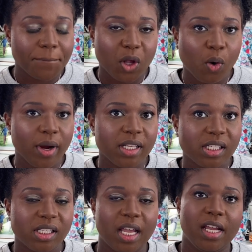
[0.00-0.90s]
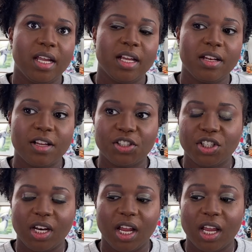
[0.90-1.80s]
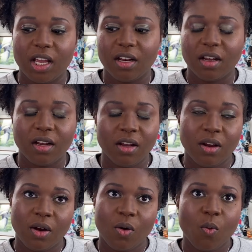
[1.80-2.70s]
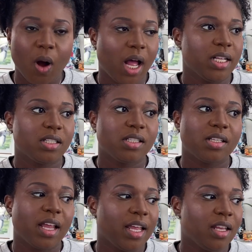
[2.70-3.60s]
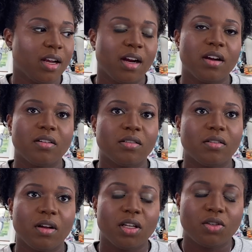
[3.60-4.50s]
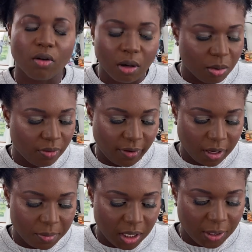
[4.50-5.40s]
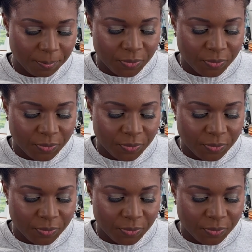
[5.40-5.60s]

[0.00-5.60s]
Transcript: Chris and Shanann Watts and their adorable family.